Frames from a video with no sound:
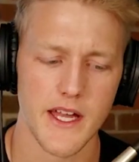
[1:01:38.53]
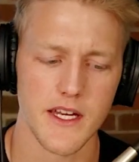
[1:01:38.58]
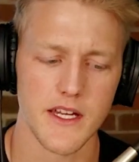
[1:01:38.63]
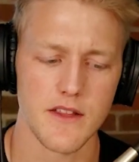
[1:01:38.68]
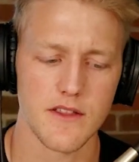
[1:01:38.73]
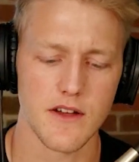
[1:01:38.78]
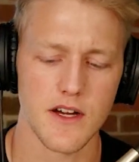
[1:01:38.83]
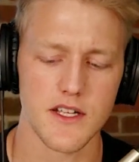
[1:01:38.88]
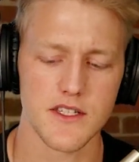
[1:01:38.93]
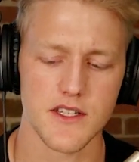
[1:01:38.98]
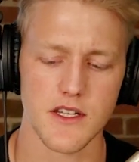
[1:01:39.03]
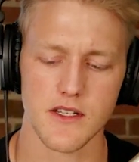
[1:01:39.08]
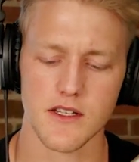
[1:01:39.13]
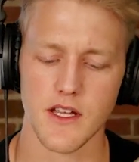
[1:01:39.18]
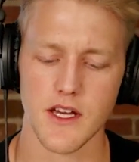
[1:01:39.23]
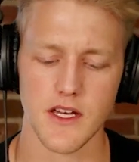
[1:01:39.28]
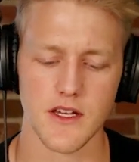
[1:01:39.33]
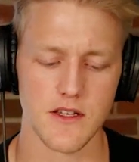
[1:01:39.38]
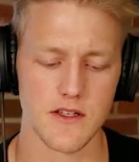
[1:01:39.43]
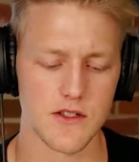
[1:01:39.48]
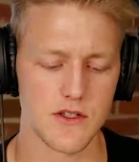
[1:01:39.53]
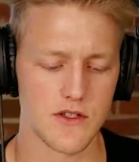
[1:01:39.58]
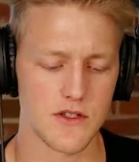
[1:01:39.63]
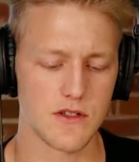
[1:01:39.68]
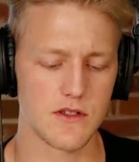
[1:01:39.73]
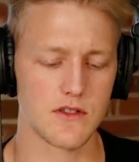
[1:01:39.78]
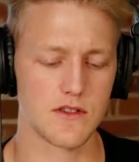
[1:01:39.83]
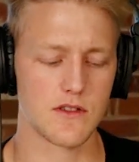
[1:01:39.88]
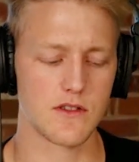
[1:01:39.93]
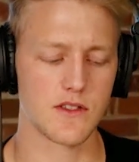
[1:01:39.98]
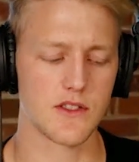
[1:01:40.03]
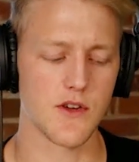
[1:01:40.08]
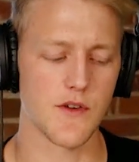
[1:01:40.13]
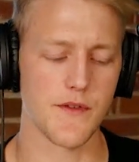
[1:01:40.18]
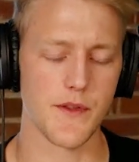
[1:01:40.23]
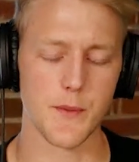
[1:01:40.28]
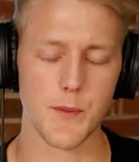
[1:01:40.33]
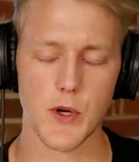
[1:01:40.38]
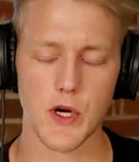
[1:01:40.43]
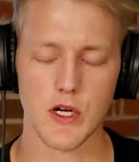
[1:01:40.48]
thoughts on like some of
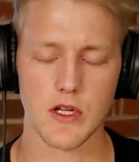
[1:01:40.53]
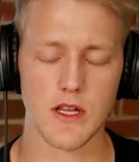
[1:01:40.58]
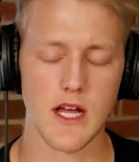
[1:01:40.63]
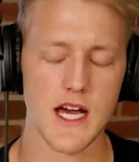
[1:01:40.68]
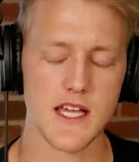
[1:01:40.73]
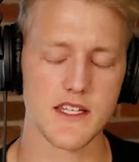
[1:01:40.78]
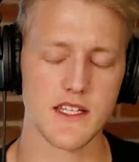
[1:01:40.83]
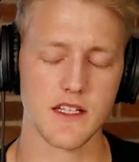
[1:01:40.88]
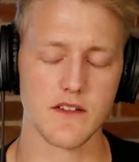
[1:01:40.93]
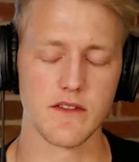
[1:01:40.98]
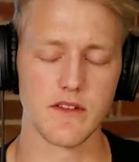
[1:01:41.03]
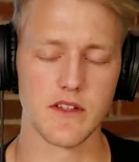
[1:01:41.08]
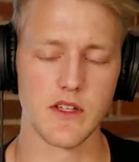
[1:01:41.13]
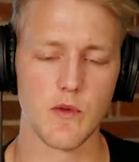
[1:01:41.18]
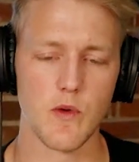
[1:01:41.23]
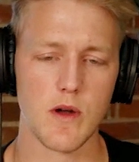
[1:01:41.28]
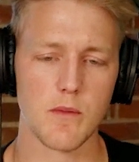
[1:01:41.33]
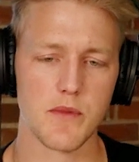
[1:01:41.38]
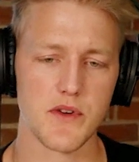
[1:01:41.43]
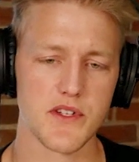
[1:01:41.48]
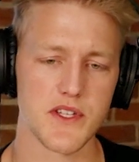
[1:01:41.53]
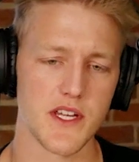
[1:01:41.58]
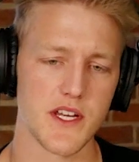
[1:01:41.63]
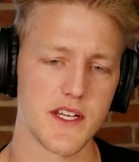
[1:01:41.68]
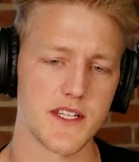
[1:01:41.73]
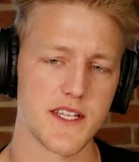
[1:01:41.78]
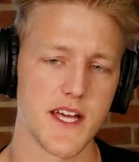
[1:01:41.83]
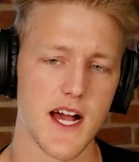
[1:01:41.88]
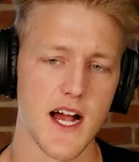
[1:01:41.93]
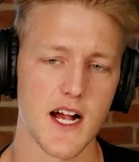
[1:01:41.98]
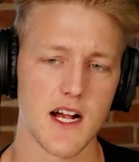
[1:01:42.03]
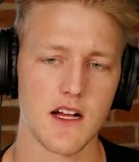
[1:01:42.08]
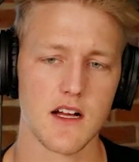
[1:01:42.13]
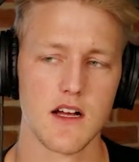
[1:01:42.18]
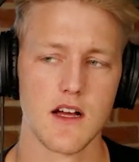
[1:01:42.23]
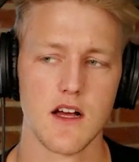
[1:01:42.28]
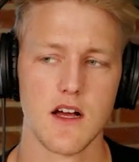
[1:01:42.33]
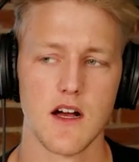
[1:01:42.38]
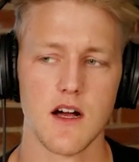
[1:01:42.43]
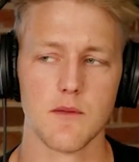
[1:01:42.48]
the more classic 51% attack
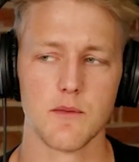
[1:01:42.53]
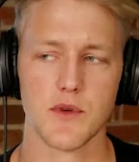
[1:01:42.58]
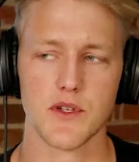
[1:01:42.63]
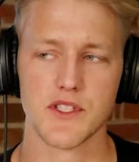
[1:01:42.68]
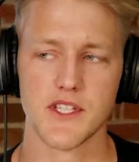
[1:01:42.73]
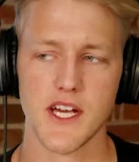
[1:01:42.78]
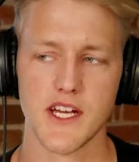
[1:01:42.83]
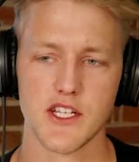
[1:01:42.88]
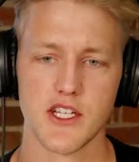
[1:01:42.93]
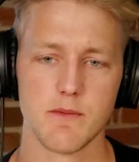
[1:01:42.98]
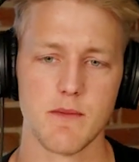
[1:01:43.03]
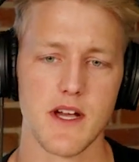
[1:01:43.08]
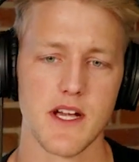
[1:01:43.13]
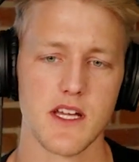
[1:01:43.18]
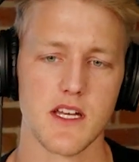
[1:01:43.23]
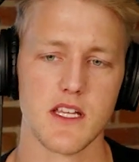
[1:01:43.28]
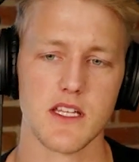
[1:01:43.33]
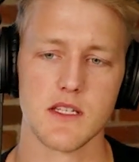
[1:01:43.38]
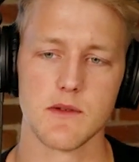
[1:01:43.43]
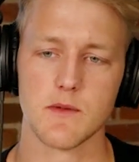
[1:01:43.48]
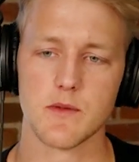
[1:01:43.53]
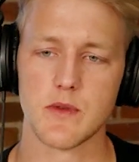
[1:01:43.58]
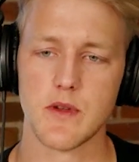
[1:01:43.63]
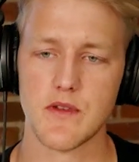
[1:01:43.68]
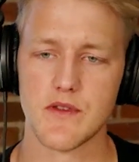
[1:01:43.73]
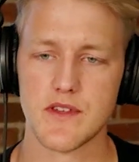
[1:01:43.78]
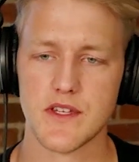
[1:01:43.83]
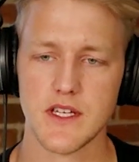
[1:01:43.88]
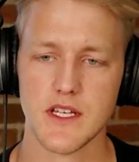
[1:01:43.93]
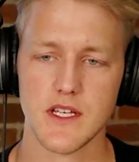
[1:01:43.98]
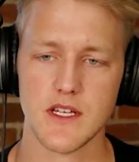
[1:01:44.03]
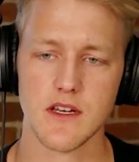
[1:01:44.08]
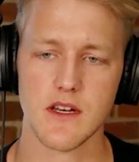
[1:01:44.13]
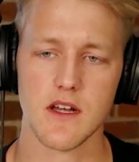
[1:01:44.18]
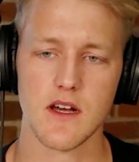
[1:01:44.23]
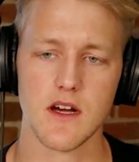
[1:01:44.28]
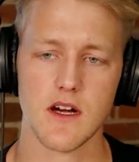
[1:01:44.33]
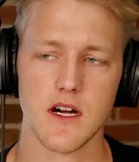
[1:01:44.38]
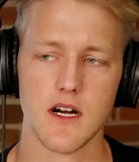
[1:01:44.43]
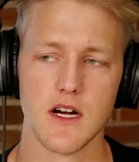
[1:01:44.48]
protection mechanisms we've seen,
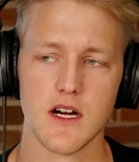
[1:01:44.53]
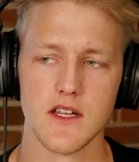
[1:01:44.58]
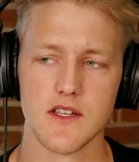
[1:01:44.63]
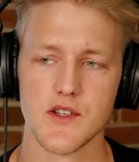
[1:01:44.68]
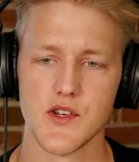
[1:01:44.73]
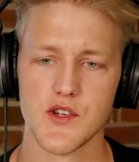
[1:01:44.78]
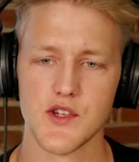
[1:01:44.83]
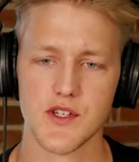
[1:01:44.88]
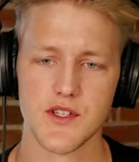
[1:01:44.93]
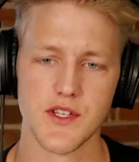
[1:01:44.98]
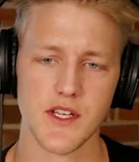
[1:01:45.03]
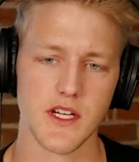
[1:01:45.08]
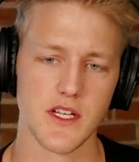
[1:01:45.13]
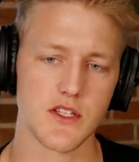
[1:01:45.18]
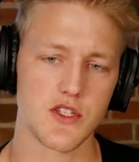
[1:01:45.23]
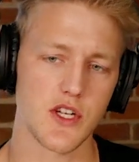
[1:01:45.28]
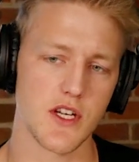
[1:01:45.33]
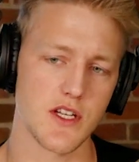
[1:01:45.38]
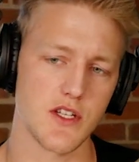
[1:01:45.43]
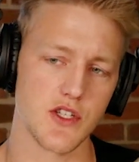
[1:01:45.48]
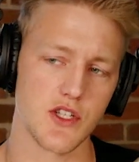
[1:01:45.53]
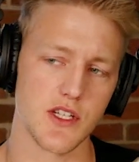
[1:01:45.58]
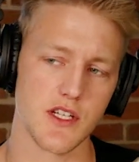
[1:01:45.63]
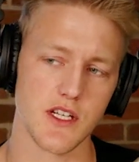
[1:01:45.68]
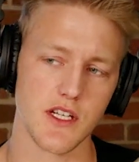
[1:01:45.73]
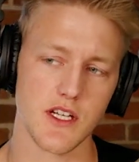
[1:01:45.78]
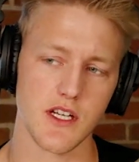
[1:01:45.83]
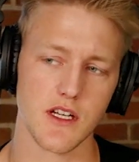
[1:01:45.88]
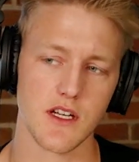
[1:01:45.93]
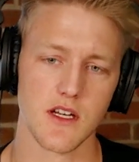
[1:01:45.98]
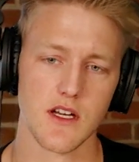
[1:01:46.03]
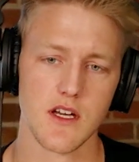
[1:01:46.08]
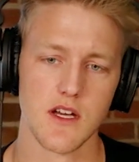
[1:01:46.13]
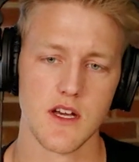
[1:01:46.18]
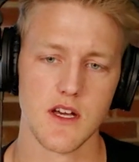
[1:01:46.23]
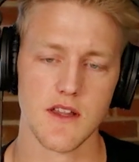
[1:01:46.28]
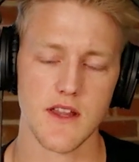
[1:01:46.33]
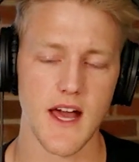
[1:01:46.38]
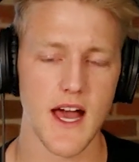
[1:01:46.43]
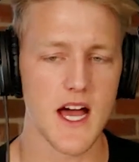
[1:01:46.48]
uh, such as like changing
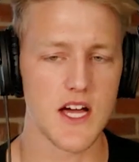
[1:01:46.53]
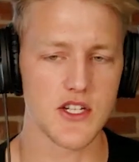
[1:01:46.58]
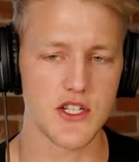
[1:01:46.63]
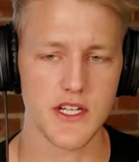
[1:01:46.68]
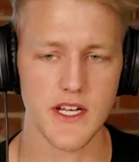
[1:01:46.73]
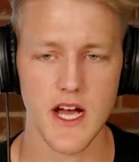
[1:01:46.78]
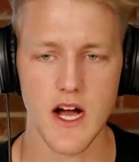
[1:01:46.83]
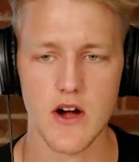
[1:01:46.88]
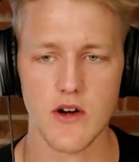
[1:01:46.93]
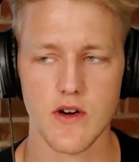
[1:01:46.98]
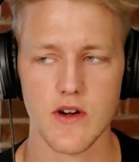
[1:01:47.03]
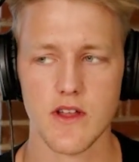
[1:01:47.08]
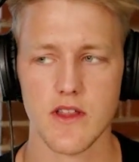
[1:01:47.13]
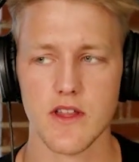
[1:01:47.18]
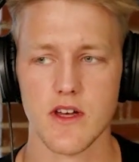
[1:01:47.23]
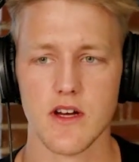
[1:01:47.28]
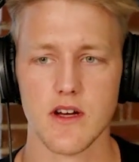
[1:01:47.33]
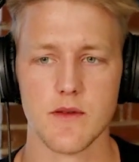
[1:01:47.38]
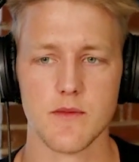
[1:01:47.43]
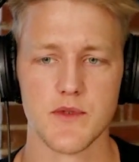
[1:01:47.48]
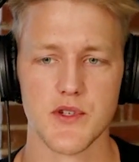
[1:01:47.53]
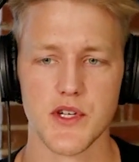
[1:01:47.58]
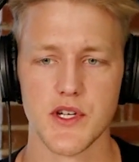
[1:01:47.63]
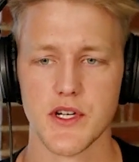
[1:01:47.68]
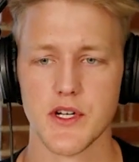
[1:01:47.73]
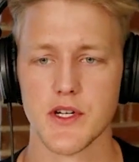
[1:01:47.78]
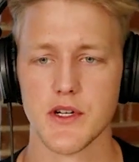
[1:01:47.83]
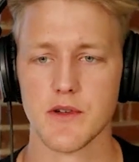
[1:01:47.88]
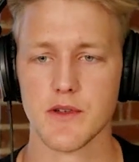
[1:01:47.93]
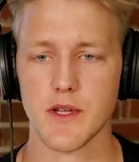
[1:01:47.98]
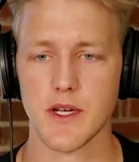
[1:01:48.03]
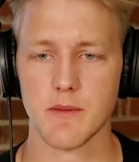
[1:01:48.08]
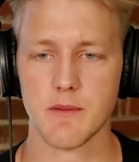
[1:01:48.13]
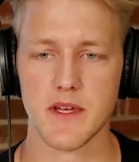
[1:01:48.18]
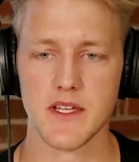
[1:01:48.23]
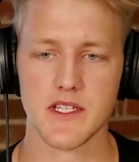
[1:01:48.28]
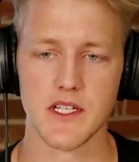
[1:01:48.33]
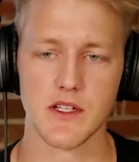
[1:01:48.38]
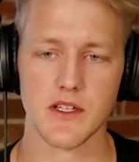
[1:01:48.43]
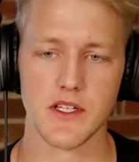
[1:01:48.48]
the hashing algorithm. So you're like
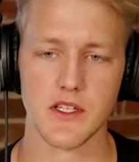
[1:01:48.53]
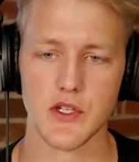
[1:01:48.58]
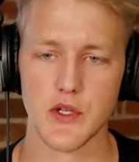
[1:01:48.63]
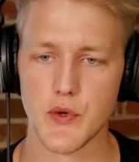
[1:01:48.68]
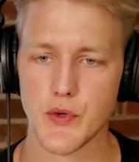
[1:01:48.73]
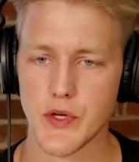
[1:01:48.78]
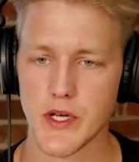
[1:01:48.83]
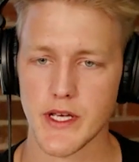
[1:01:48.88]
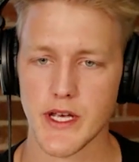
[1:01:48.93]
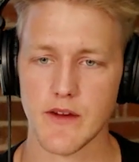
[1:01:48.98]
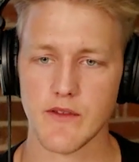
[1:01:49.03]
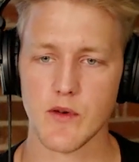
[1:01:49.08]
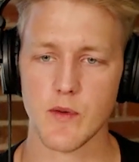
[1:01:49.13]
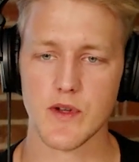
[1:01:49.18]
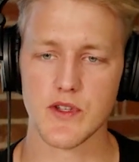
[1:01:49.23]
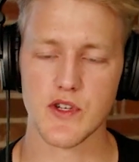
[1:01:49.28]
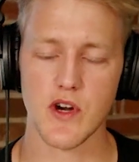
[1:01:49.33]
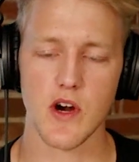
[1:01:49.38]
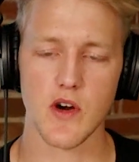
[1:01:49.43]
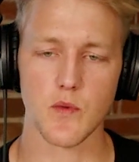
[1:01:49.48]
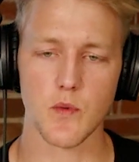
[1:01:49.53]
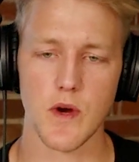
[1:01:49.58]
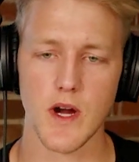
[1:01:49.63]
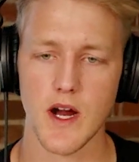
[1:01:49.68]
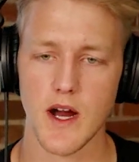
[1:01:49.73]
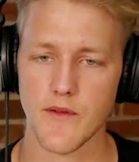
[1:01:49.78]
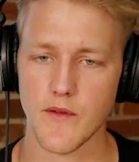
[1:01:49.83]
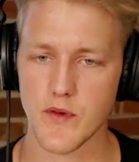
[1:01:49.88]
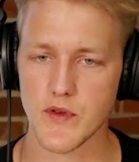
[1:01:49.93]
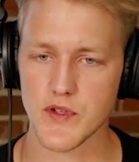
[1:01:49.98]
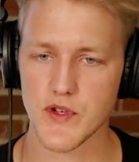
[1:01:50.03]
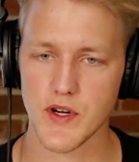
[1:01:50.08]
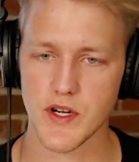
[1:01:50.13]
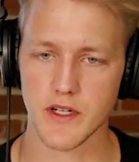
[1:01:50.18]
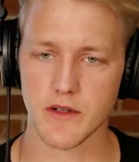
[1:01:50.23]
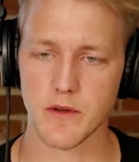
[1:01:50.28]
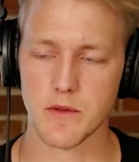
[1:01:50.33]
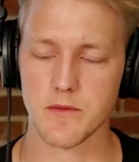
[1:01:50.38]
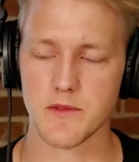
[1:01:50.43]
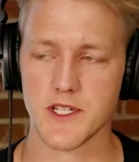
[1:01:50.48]
basically nuking everyone's hardware, everyone's starting
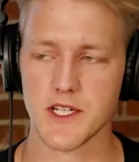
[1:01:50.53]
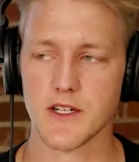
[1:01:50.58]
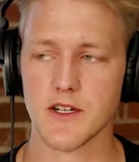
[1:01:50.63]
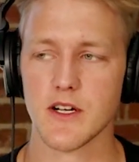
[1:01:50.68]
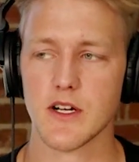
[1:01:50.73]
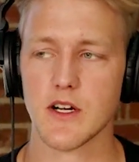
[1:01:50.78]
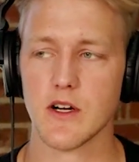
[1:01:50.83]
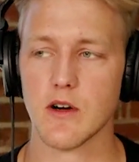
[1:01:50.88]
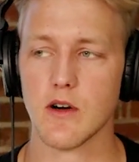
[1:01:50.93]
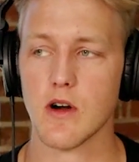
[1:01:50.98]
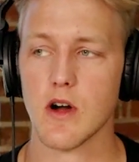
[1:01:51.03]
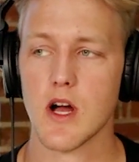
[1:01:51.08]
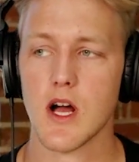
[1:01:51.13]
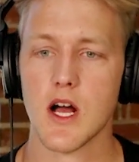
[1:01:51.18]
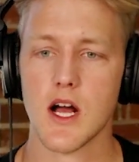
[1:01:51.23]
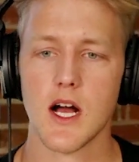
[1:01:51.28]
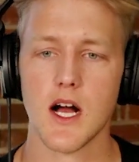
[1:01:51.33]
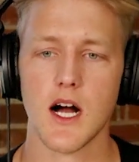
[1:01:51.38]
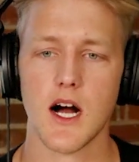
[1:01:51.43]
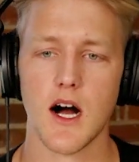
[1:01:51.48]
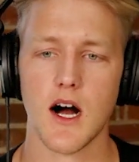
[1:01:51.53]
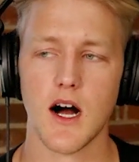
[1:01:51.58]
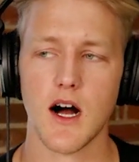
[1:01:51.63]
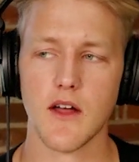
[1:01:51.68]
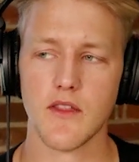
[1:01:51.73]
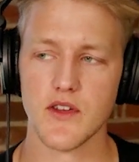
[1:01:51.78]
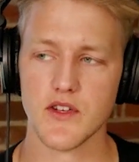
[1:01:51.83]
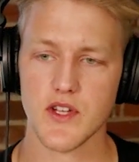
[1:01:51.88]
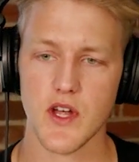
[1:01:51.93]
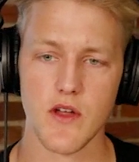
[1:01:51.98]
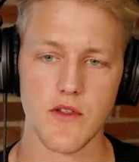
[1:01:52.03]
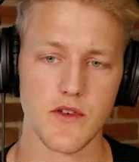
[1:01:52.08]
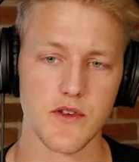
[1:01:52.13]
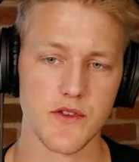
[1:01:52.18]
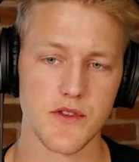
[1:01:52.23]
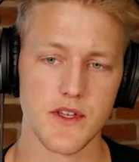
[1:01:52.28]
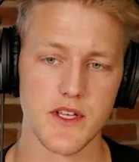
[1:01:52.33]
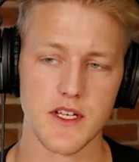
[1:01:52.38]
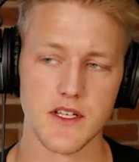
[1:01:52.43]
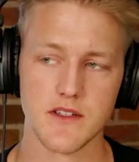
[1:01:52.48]
from zero. Uh, there's other
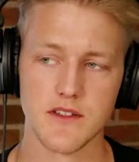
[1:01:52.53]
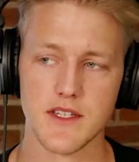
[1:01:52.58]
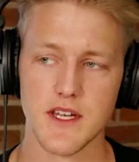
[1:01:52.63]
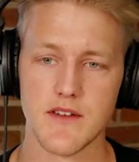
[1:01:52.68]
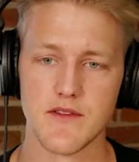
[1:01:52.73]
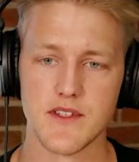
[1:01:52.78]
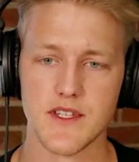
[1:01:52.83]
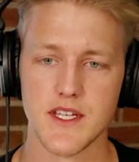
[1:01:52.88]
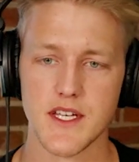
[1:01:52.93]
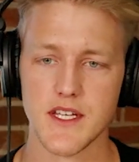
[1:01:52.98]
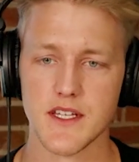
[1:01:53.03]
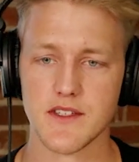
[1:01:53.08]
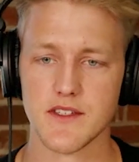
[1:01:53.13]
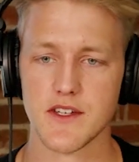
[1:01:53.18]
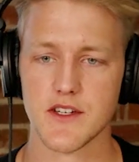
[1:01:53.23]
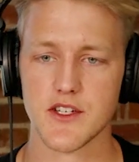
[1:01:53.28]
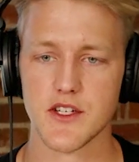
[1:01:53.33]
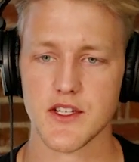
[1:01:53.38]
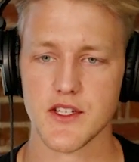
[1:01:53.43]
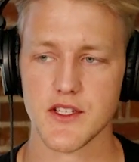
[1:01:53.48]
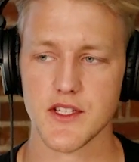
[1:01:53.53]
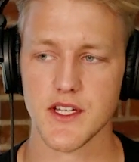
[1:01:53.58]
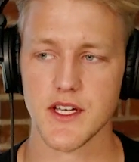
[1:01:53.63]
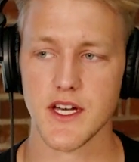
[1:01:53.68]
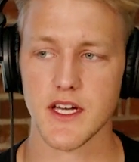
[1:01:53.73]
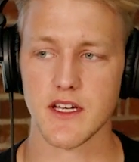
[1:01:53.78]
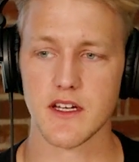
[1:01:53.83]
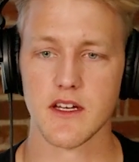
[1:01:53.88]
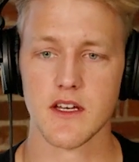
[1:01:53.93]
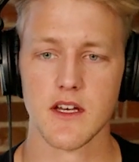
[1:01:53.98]
things I've seen, such as like